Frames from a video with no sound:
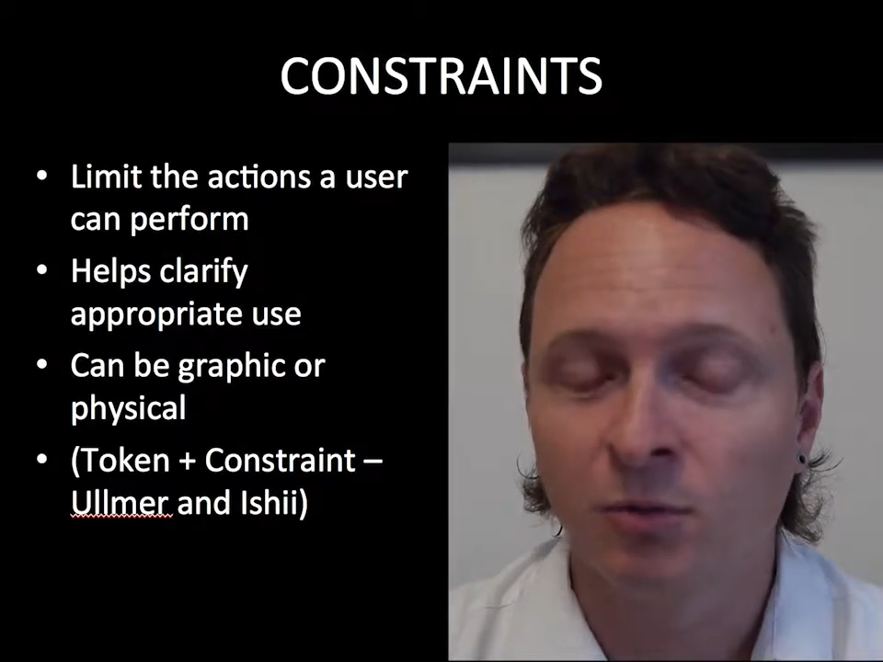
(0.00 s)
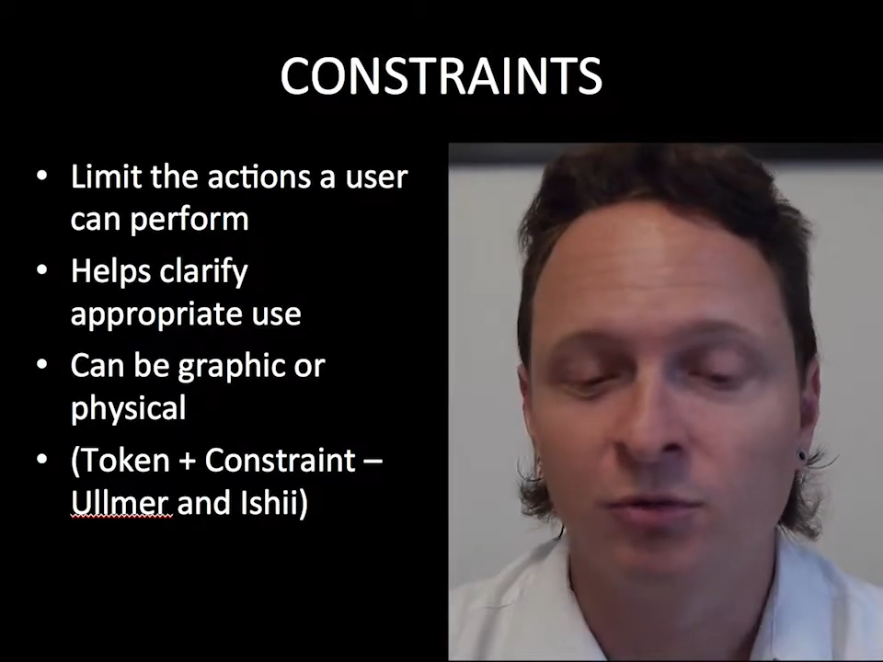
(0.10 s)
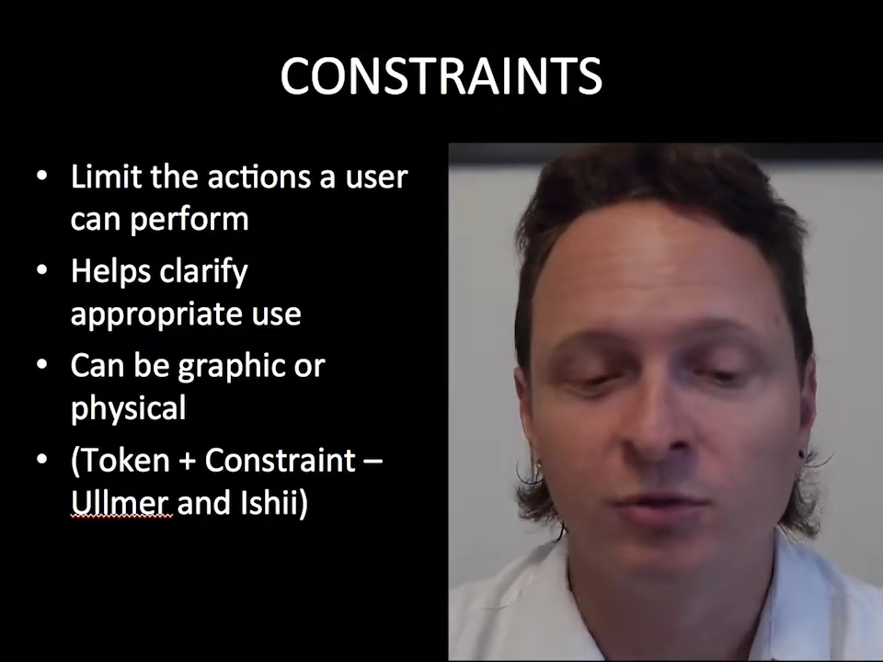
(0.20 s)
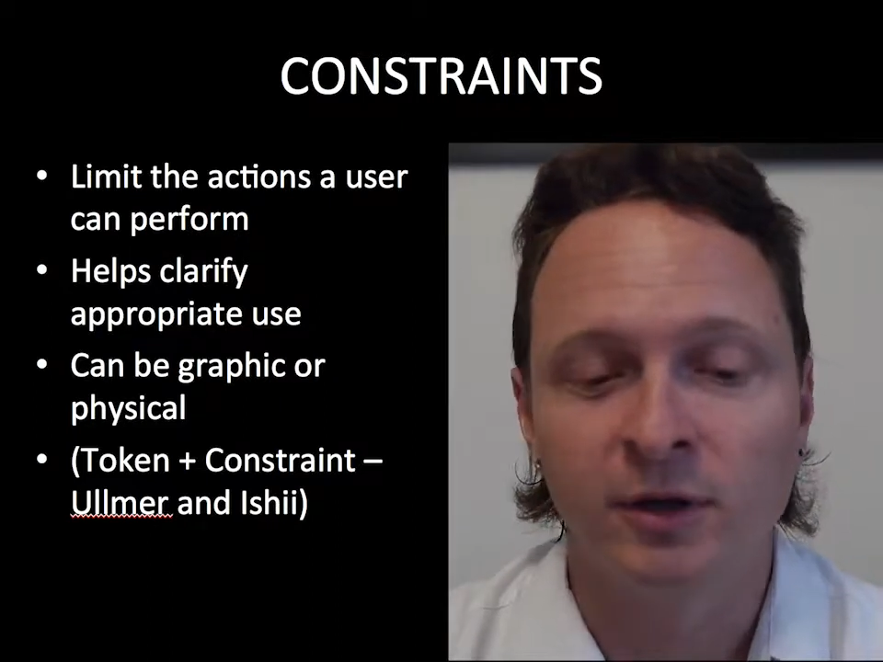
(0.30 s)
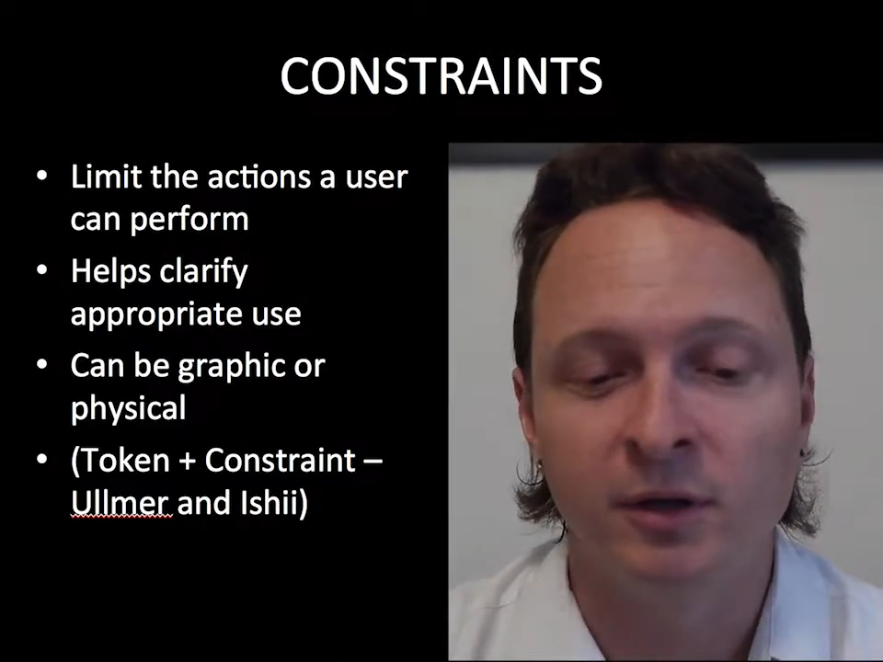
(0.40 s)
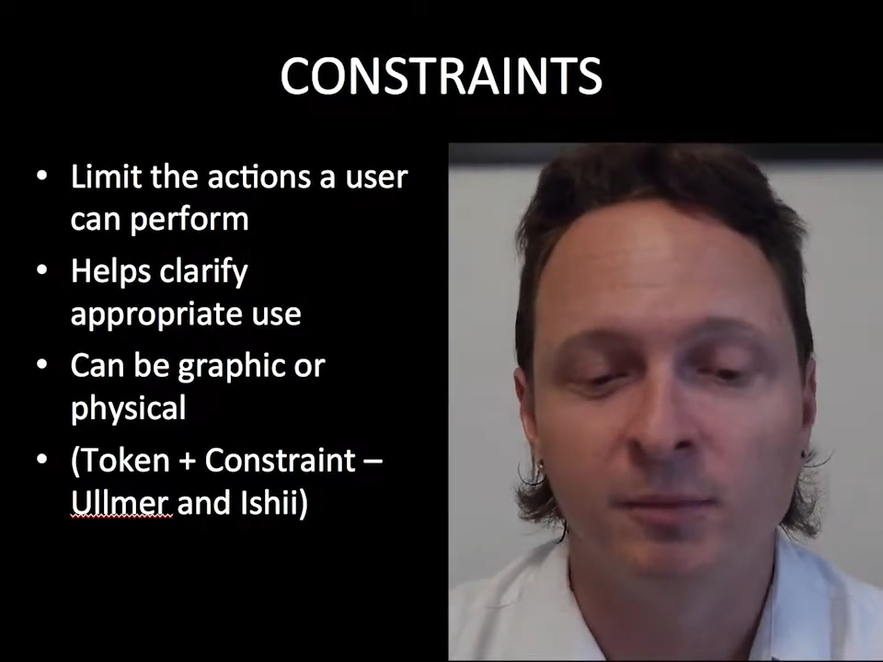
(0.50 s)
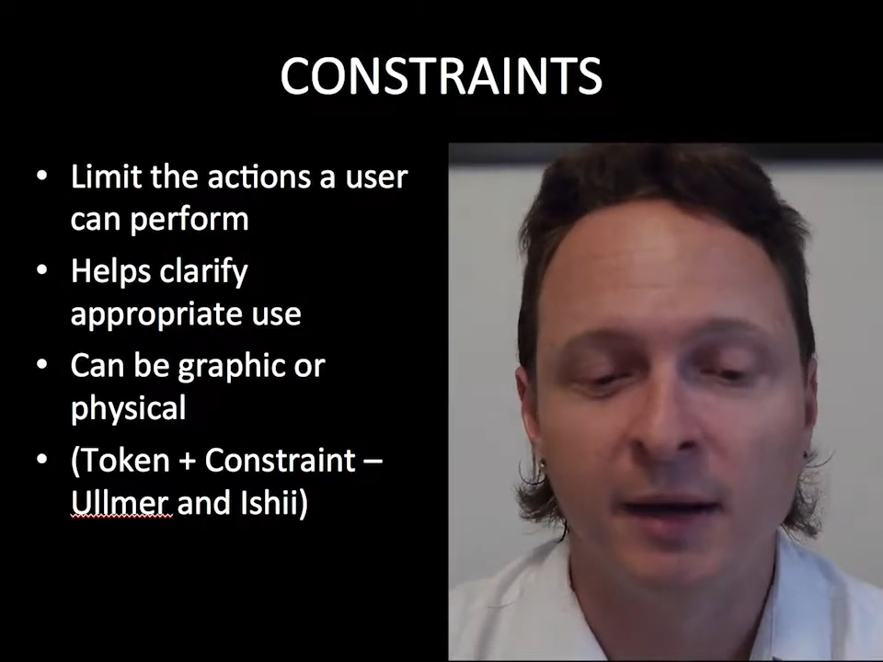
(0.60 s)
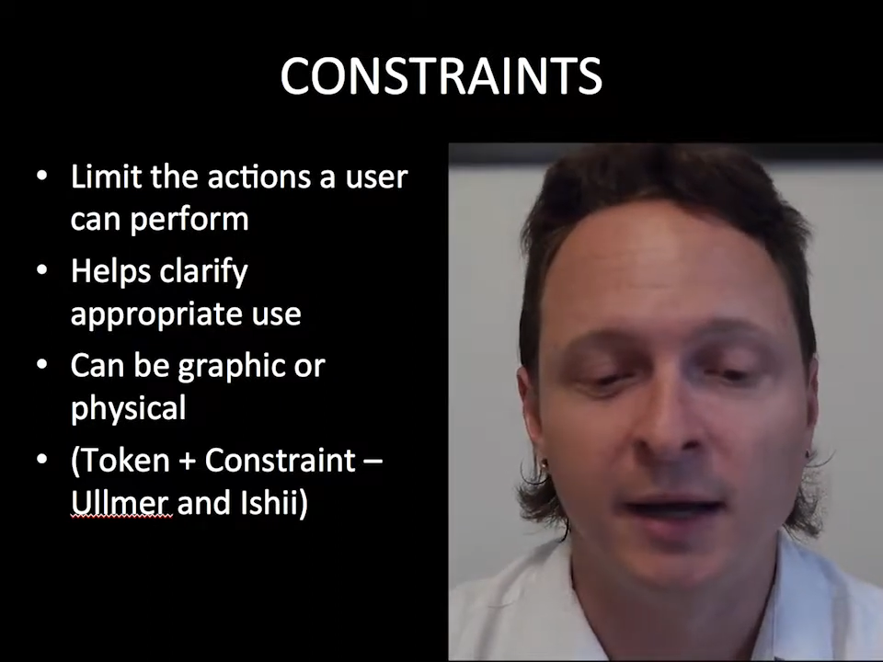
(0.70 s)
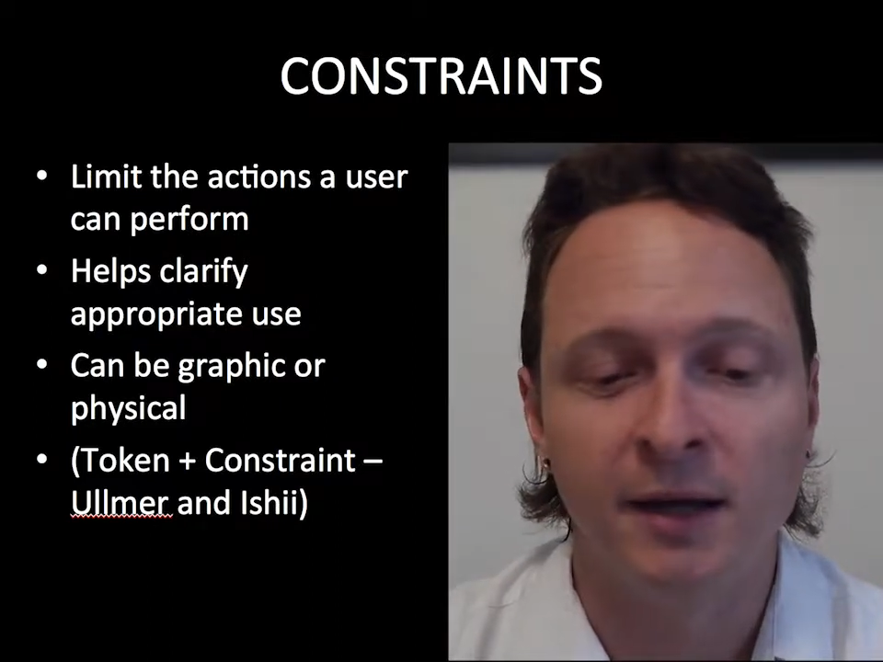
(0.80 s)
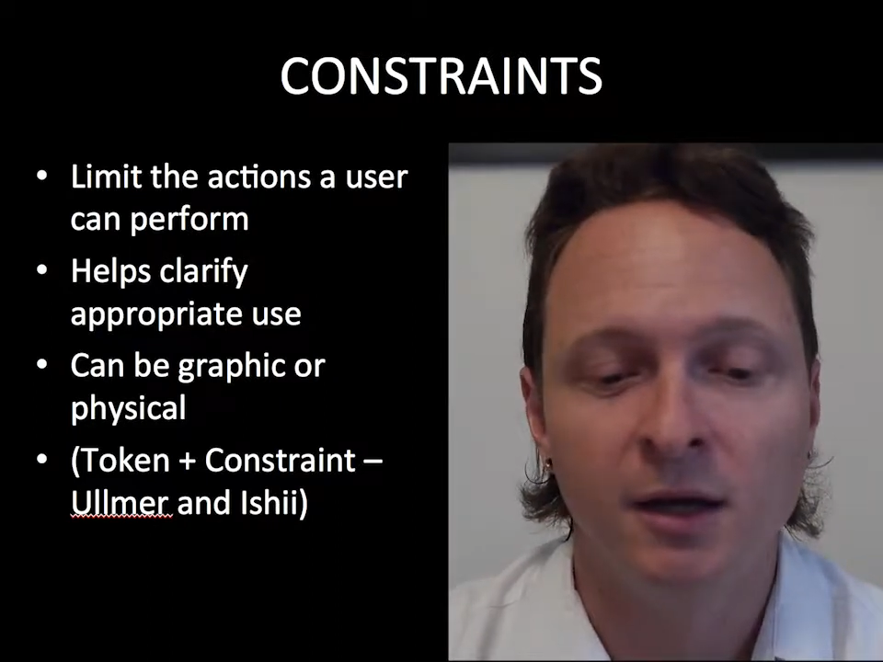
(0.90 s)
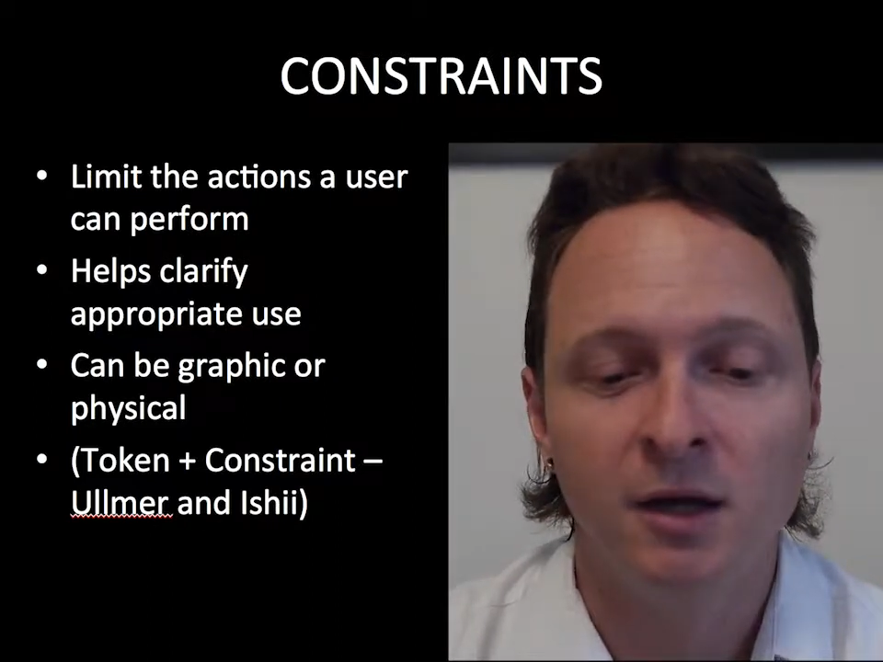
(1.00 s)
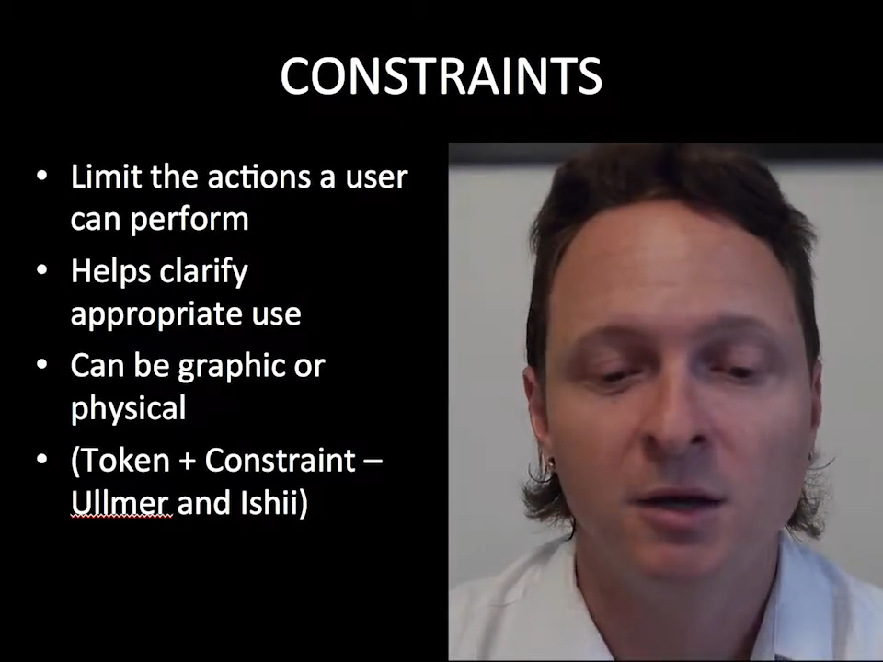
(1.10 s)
was written by